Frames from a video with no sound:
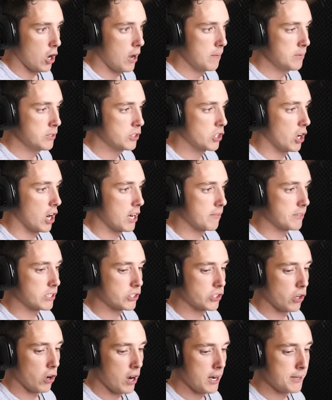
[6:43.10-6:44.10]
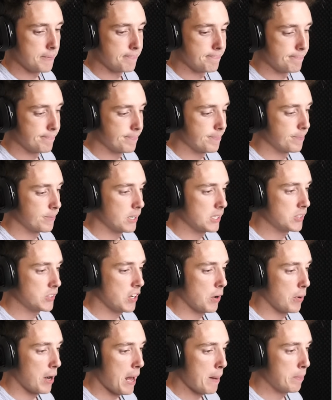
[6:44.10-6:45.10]
I'm just kind of excited. Let's
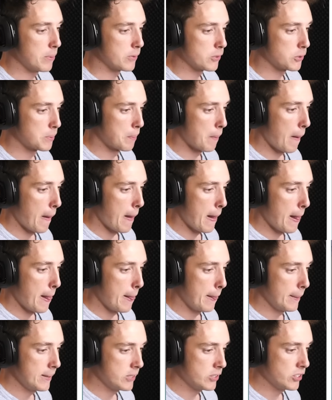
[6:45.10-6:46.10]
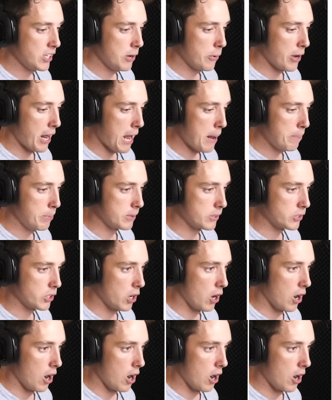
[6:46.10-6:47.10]
see what happens. Let's see what happens.
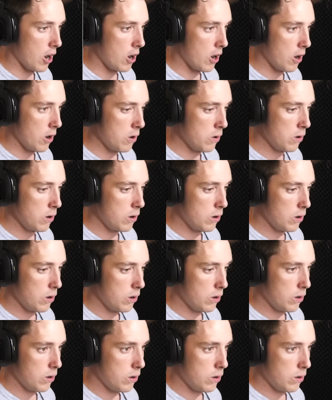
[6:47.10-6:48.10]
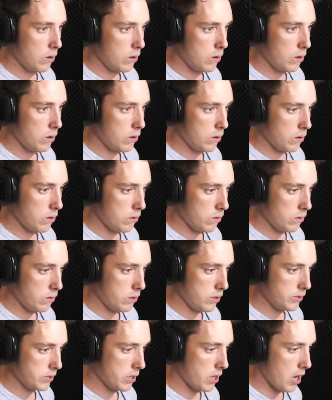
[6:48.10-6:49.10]
Oh!
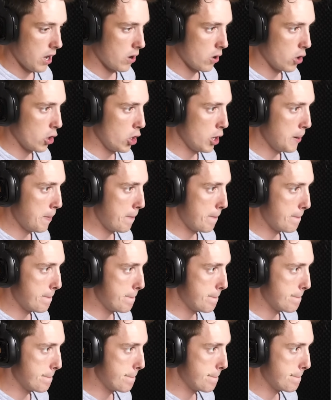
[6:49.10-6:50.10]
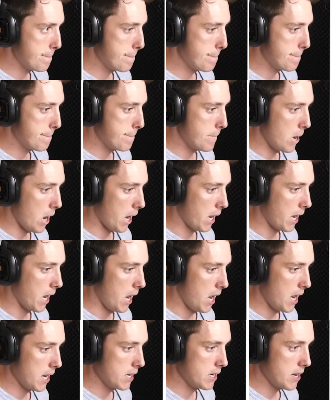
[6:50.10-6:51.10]
Is it going good? I
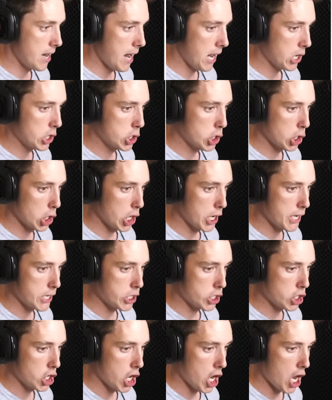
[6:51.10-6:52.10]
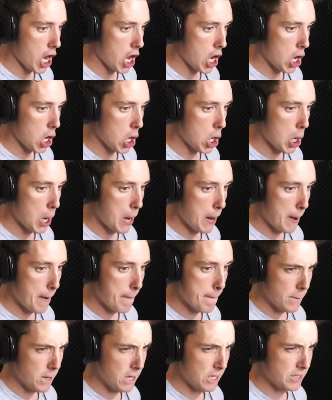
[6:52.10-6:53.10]
can't actually tell.
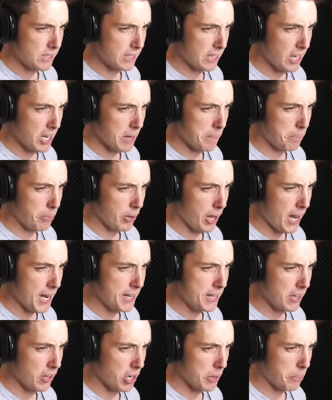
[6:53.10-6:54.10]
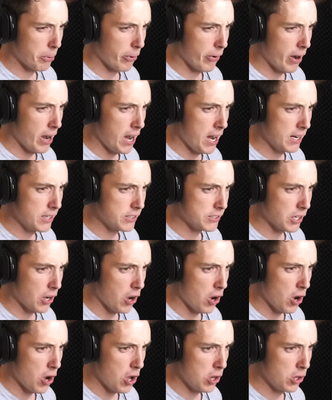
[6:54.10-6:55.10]
There's a lot of blood and a lot of piranhas.
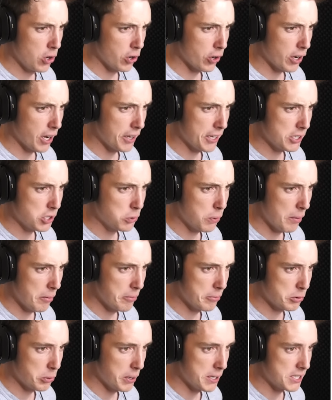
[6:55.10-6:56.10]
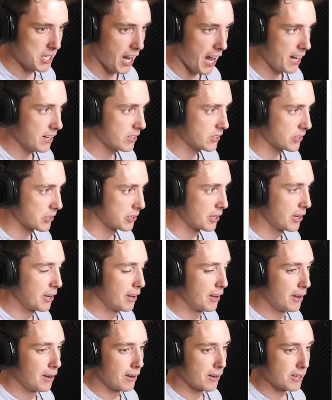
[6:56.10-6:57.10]
Oh, look, are they swimming between tanks?
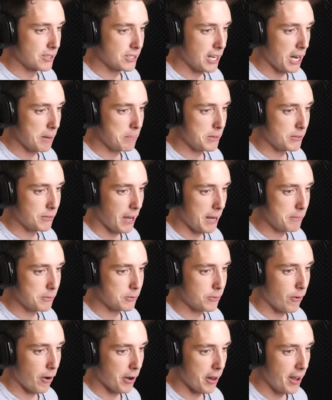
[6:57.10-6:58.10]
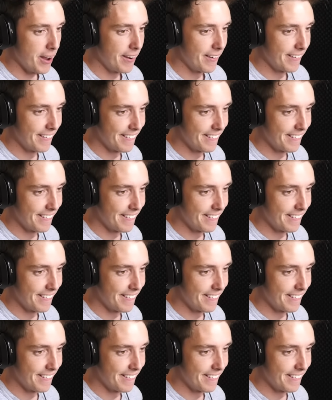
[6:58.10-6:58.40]
Because that'd be heaps funny.